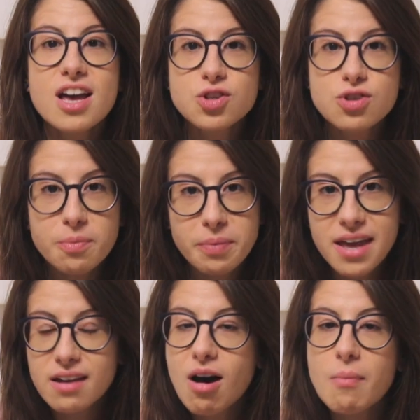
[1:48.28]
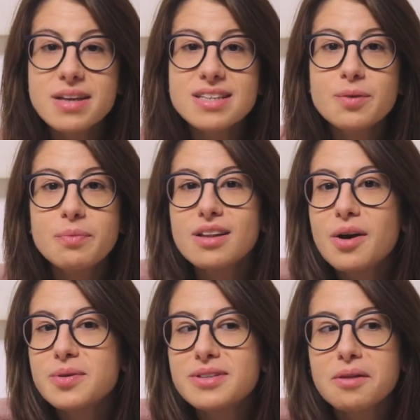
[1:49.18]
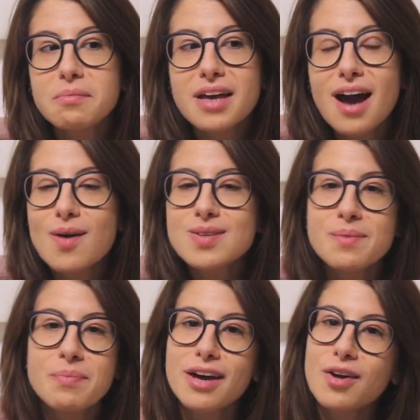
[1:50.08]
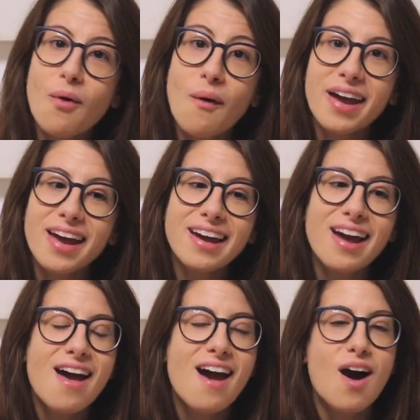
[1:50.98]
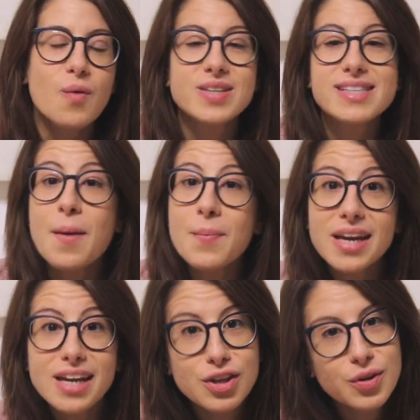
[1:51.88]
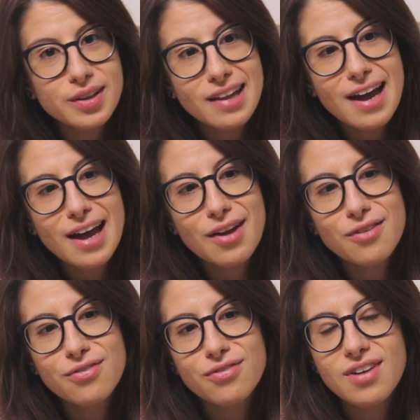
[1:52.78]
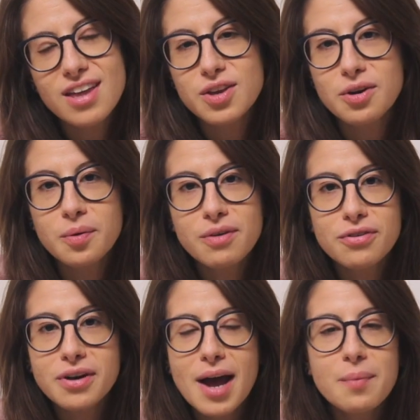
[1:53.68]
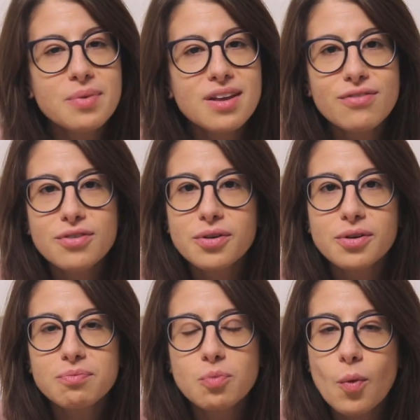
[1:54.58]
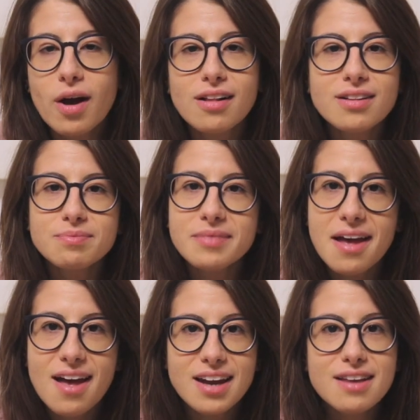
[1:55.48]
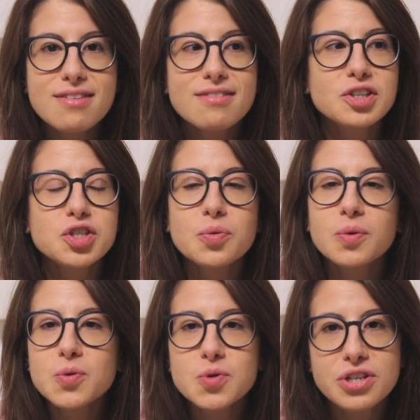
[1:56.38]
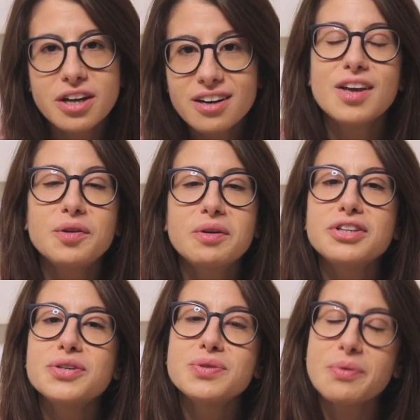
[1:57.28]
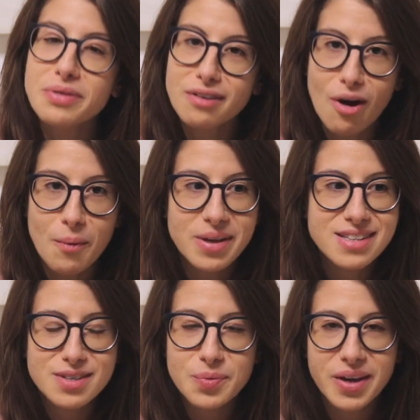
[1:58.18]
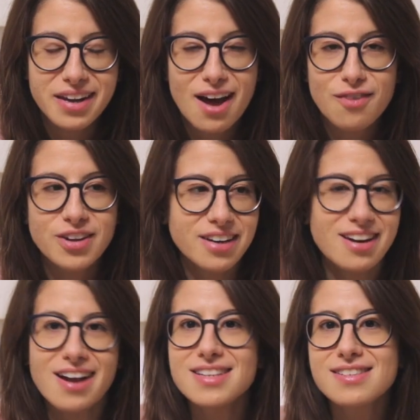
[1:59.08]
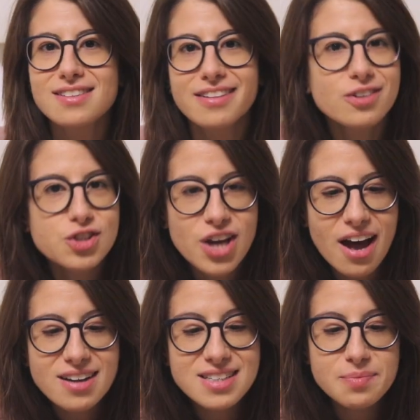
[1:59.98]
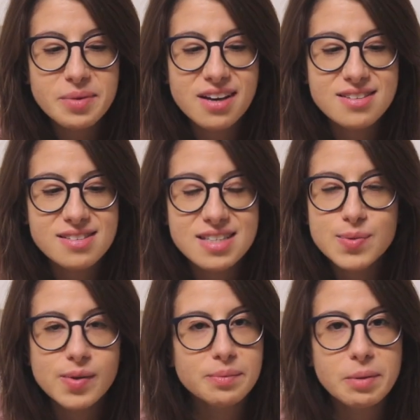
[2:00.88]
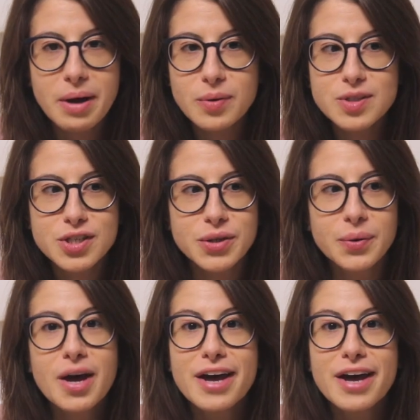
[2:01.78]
drop a comment down below. Tell me how's it been going, what's happening in your life. You know, if you're happy, if you're well, anything that you want to share, you can do so in the comments and we can have a nice little chat because that's what I'm about to